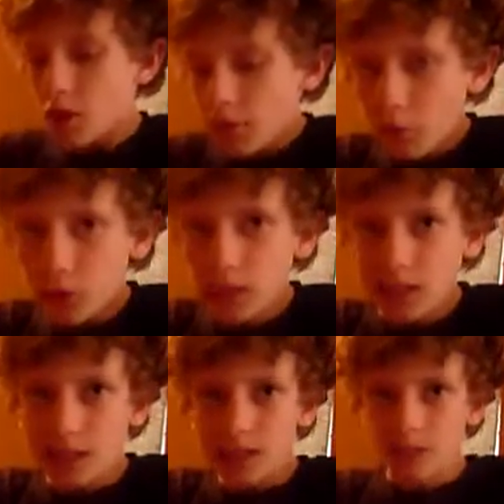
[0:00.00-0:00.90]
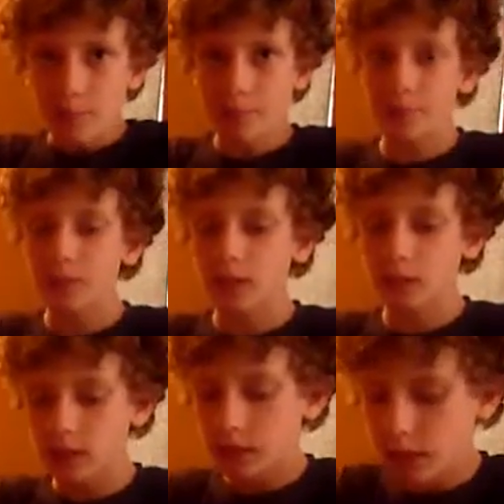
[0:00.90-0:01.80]
before you slice them.
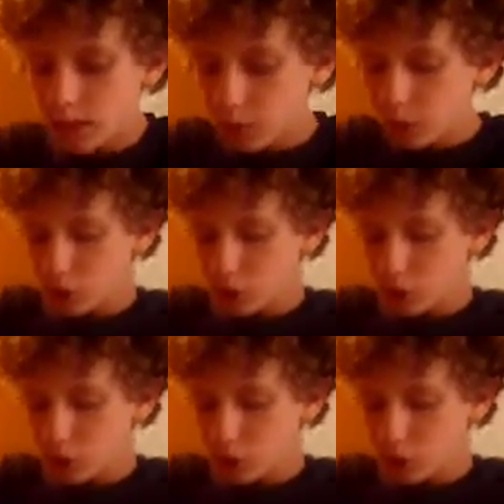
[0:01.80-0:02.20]
You can get more